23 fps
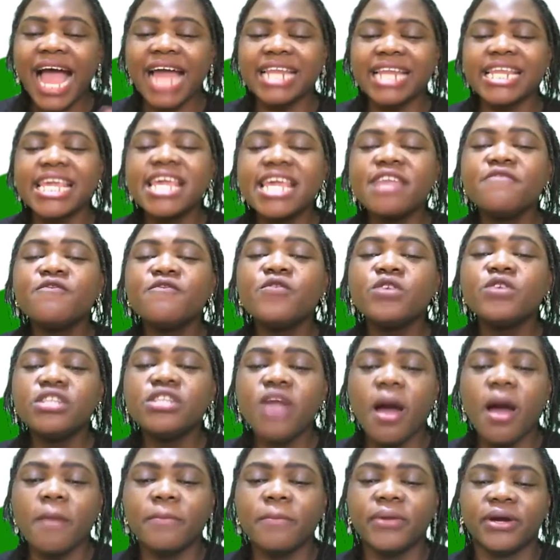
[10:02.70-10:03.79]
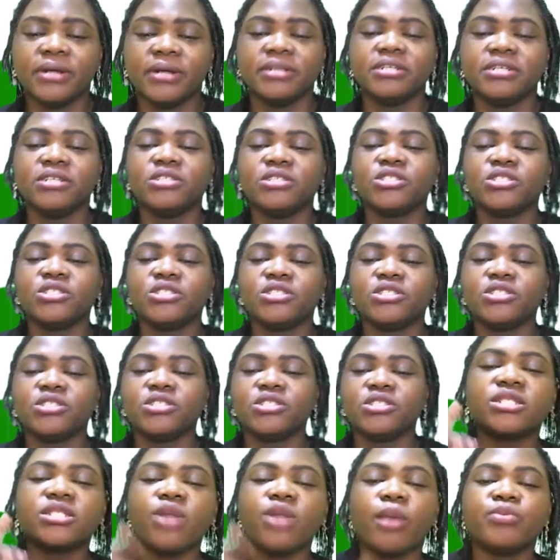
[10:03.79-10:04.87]
an even number. So
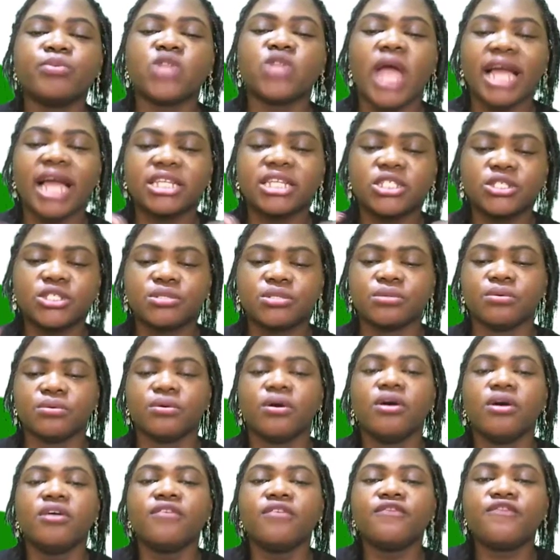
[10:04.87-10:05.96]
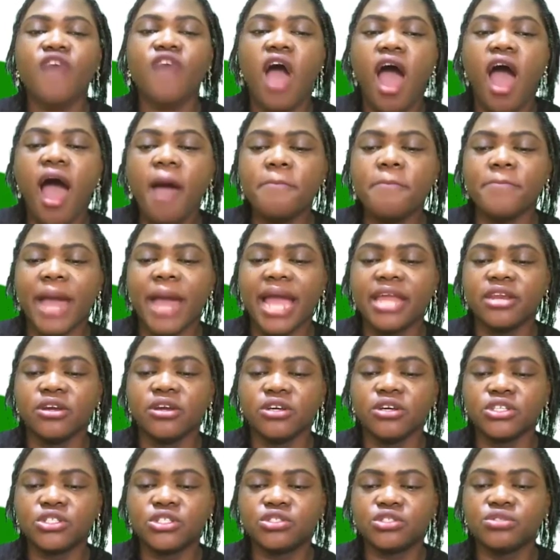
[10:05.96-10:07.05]
we subtract 2. 4
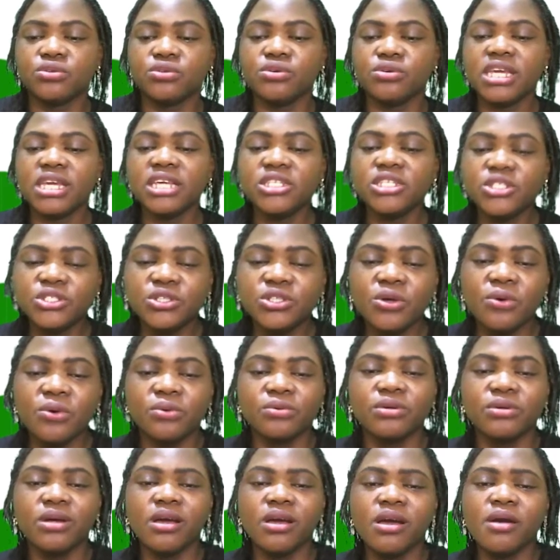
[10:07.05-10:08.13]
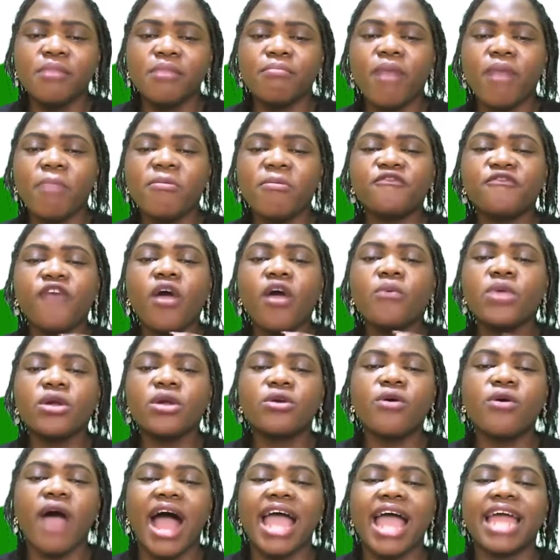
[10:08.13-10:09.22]
minus 2 is 2. But before we
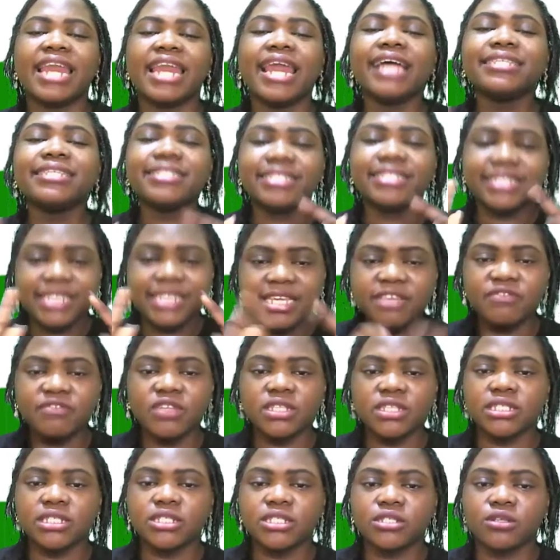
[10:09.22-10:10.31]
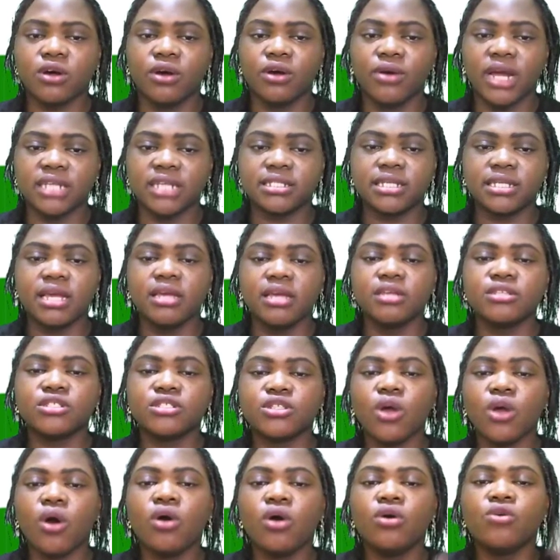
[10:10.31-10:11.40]
go ahead, let's see if this is correct.
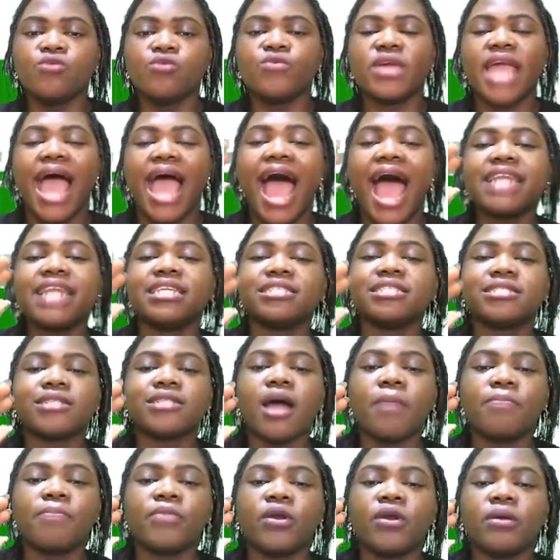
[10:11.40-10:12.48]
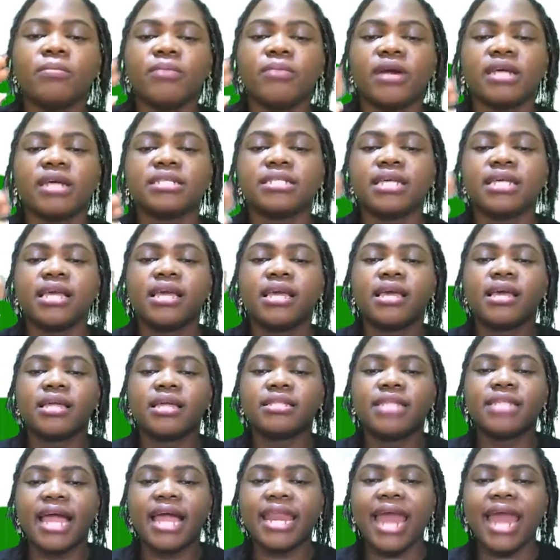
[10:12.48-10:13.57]
So we add the top numbers,
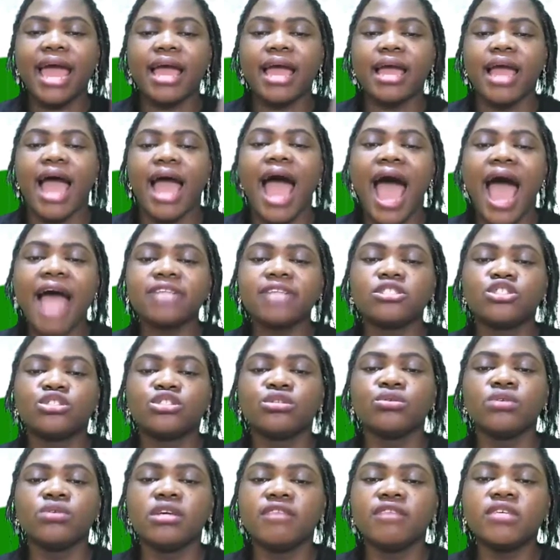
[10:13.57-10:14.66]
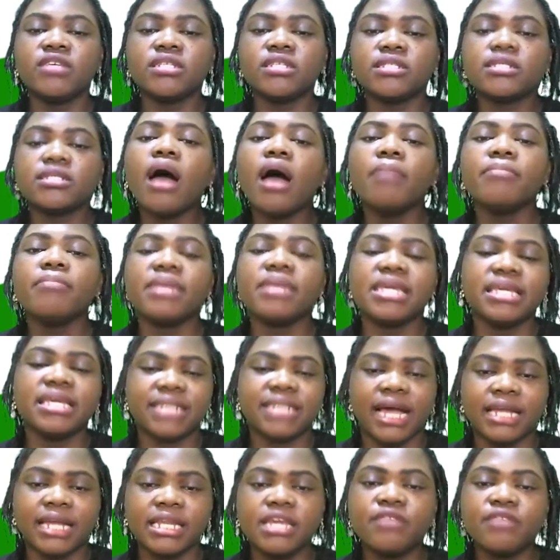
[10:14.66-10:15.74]
then add 2 if the sum is
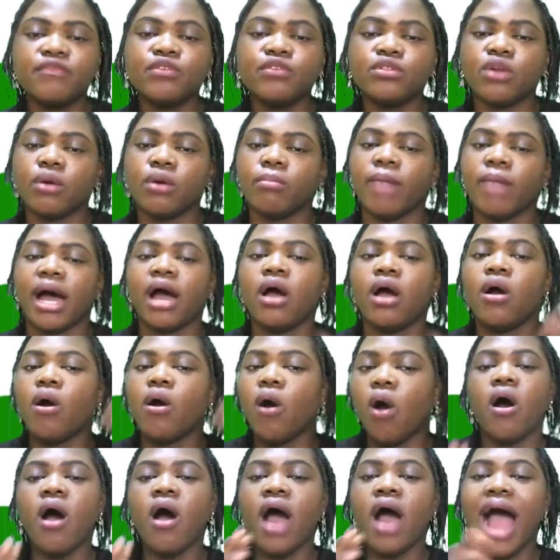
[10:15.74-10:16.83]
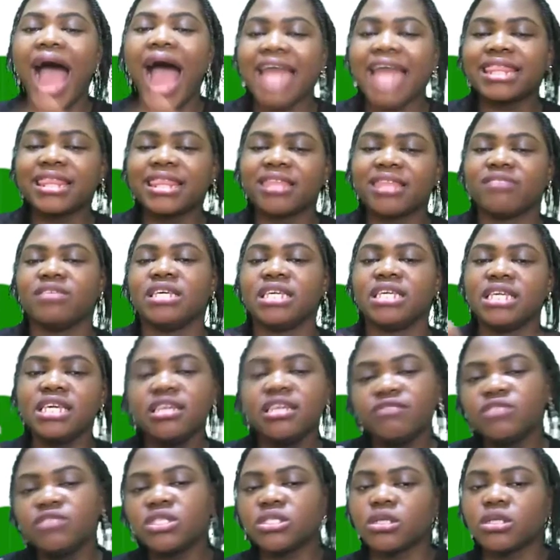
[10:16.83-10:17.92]
an even number, or add 3
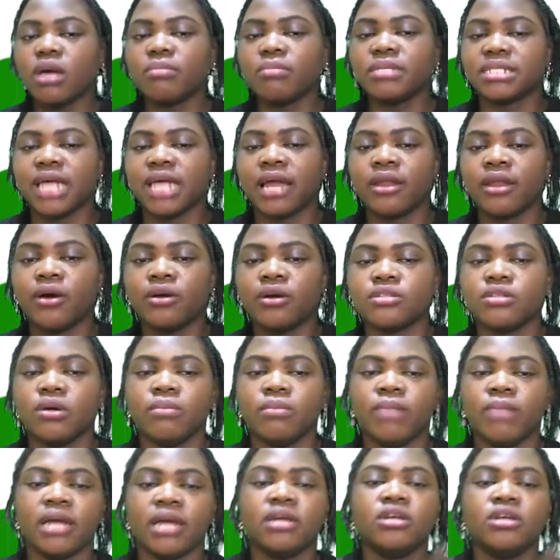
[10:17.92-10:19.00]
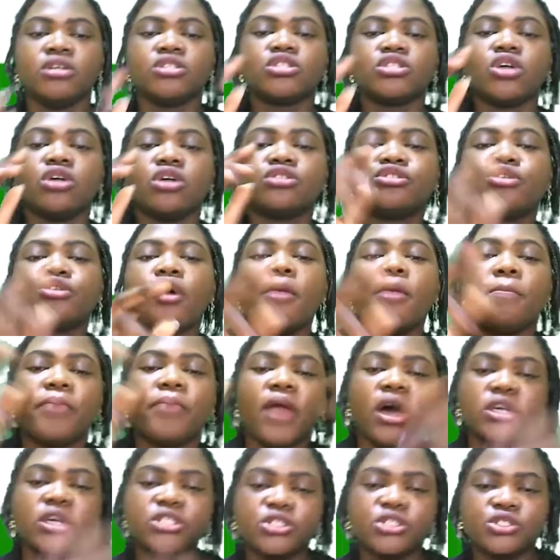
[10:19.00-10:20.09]
if the sum is an odd number. So 2
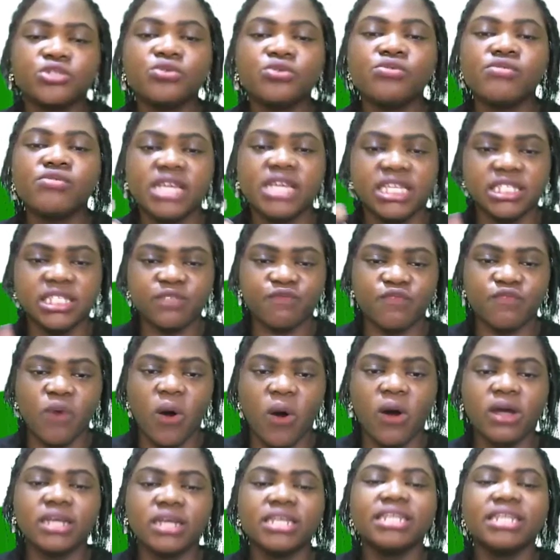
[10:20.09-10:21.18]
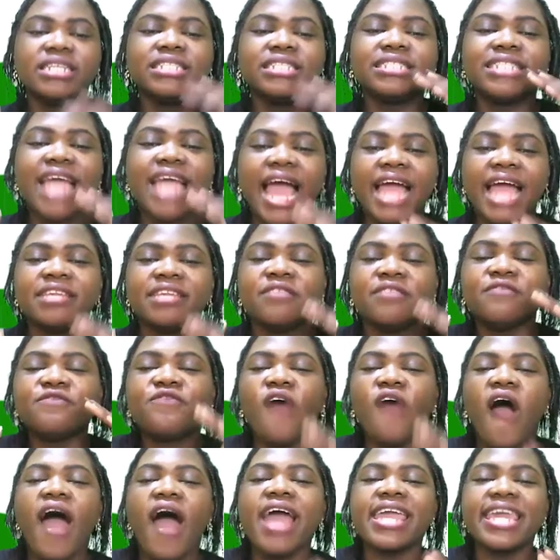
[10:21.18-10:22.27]
plus 2 is 4. Then
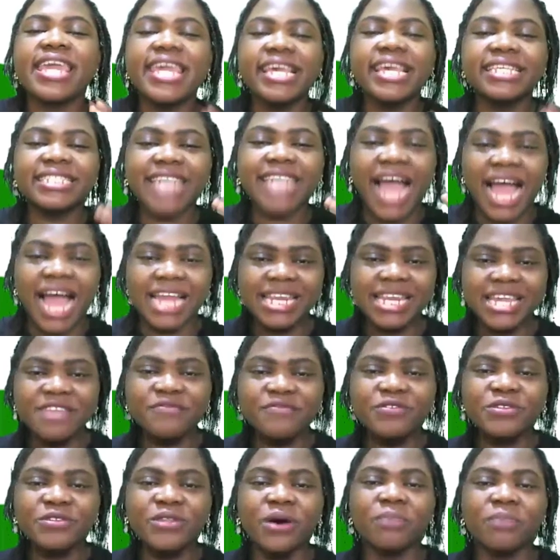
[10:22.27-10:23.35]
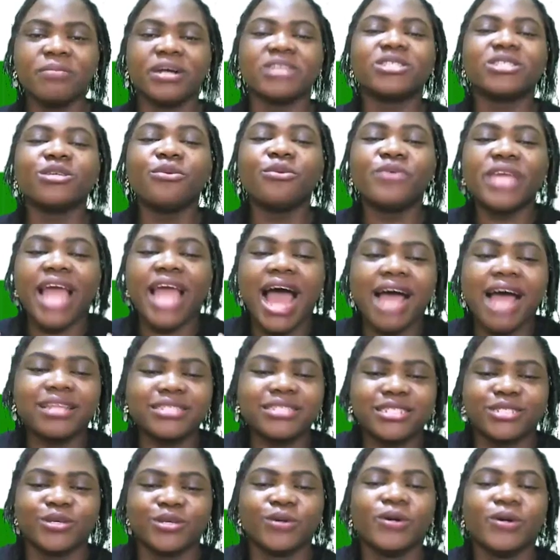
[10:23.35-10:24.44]
4 is an even number, so we add
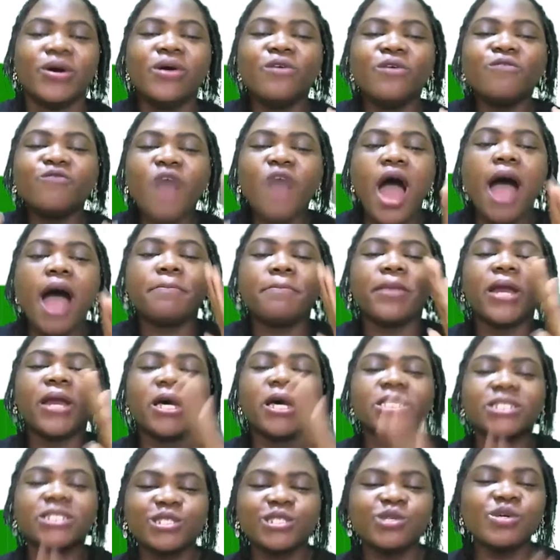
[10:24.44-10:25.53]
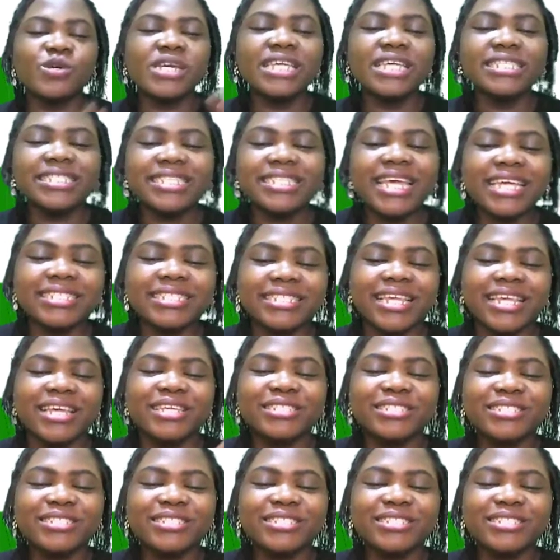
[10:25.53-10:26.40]
2. 4 plus 2 is 6.